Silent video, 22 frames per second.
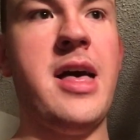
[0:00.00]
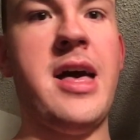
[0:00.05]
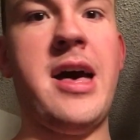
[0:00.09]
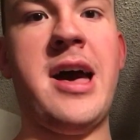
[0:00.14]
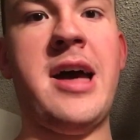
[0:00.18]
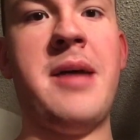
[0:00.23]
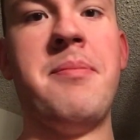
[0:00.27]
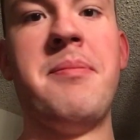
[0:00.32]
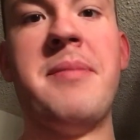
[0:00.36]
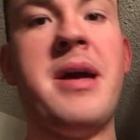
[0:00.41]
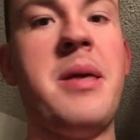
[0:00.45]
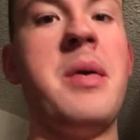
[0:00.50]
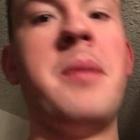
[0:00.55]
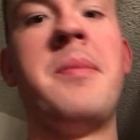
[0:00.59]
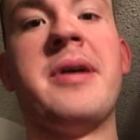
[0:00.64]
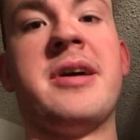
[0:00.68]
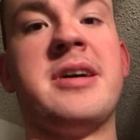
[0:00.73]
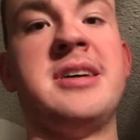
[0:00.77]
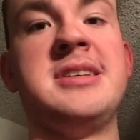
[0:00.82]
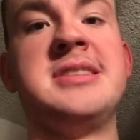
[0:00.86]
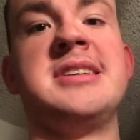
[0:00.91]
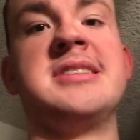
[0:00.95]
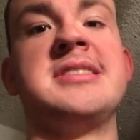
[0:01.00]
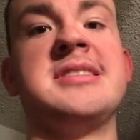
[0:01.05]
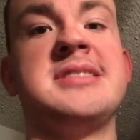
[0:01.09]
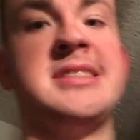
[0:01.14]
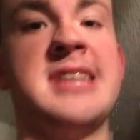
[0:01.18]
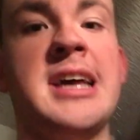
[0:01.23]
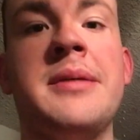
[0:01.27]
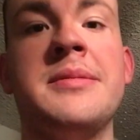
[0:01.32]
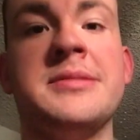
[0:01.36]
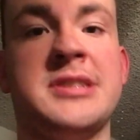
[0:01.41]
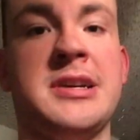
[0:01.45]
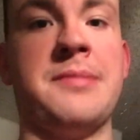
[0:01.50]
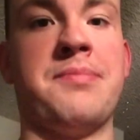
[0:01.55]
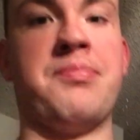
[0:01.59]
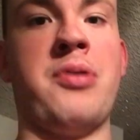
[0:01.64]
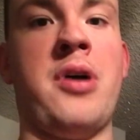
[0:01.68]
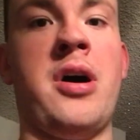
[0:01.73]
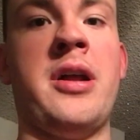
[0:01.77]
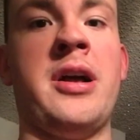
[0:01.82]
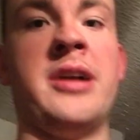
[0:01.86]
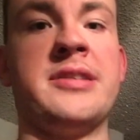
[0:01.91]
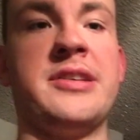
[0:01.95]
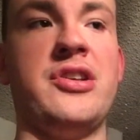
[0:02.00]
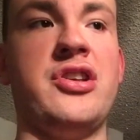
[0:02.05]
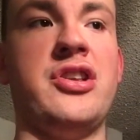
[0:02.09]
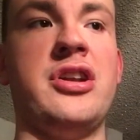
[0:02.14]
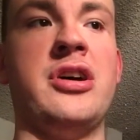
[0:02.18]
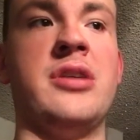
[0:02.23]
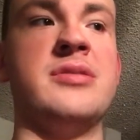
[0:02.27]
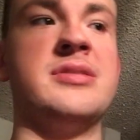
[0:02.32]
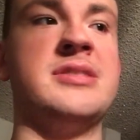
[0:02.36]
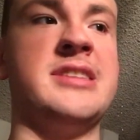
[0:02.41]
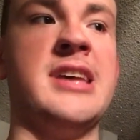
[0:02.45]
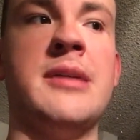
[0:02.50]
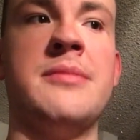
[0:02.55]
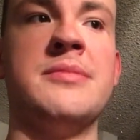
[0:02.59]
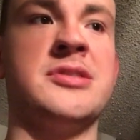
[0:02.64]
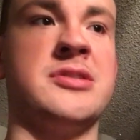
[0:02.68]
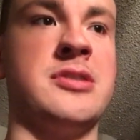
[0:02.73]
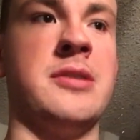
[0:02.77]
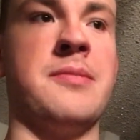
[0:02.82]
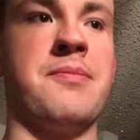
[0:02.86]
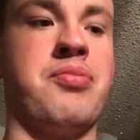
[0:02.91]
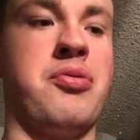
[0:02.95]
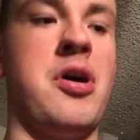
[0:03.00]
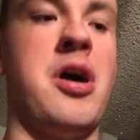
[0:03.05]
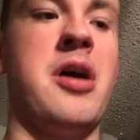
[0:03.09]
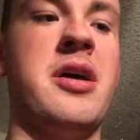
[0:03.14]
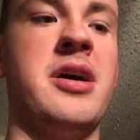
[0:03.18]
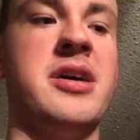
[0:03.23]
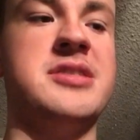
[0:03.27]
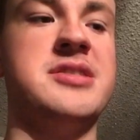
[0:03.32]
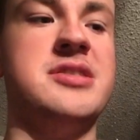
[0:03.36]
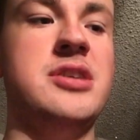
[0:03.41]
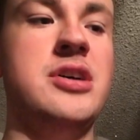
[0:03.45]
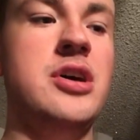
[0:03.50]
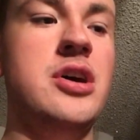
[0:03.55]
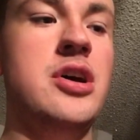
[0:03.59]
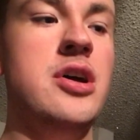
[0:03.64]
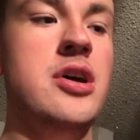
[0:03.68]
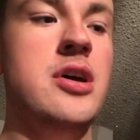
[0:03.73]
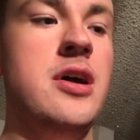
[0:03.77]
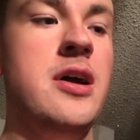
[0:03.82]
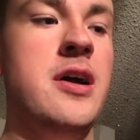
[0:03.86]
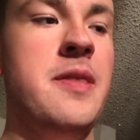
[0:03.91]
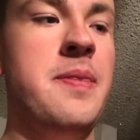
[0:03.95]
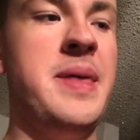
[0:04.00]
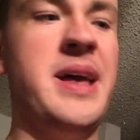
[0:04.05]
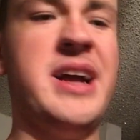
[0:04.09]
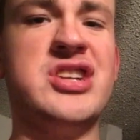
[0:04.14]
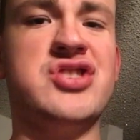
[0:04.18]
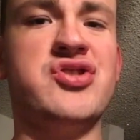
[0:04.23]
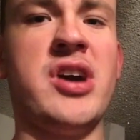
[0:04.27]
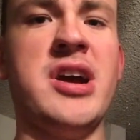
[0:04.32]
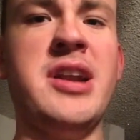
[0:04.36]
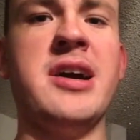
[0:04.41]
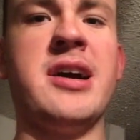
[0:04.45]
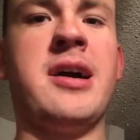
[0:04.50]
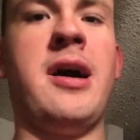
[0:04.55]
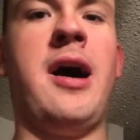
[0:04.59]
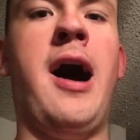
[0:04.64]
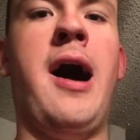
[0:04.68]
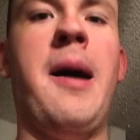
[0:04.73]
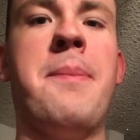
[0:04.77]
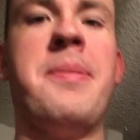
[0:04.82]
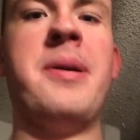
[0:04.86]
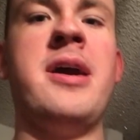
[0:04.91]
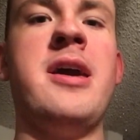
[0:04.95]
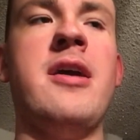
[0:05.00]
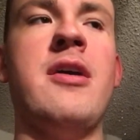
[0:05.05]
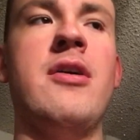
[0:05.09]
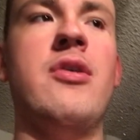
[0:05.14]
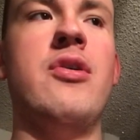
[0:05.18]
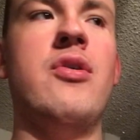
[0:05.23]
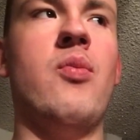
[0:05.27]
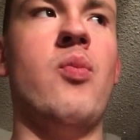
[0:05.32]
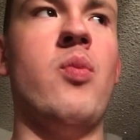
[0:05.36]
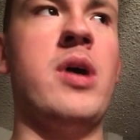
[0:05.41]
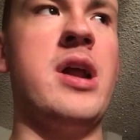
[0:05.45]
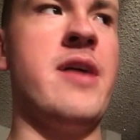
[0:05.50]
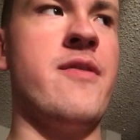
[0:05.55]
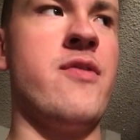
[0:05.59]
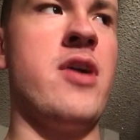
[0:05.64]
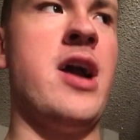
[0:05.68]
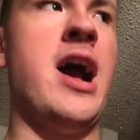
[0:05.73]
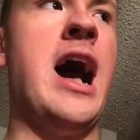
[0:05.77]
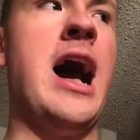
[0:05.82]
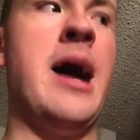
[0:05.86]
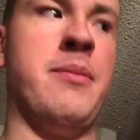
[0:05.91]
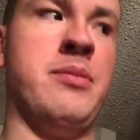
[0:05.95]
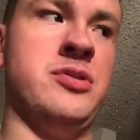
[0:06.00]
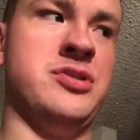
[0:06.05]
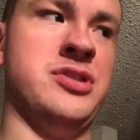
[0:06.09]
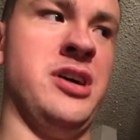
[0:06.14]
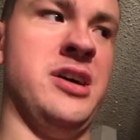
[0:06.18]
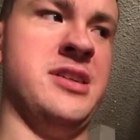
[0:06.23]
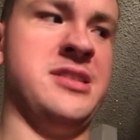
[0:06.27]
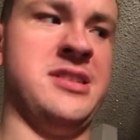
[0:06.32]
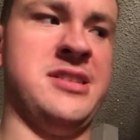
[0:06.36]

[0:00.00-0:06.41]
And mainly because it's a Samsung product, and Samsung products, they try to copy whatever Apple does.